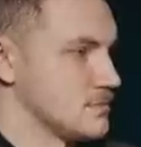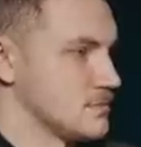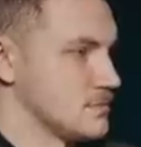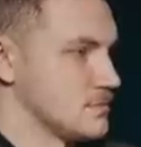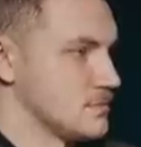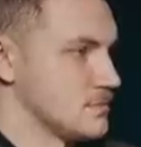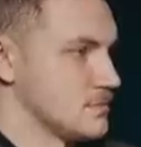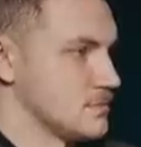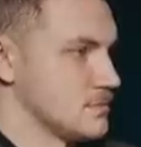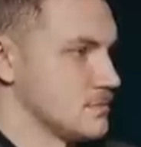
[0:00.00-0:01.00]

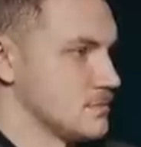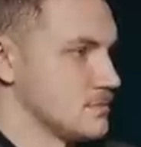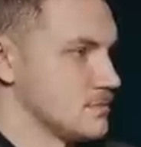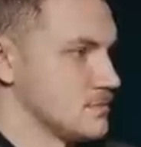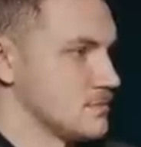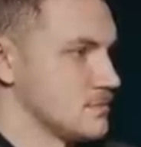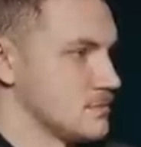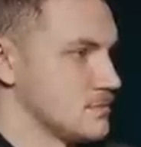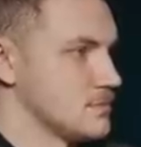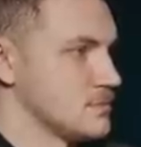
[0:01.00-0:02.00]

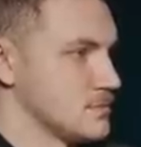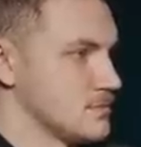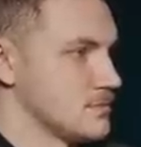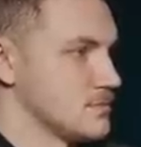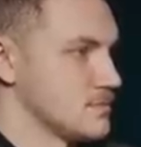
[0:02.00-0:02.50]
This person isn't speaking.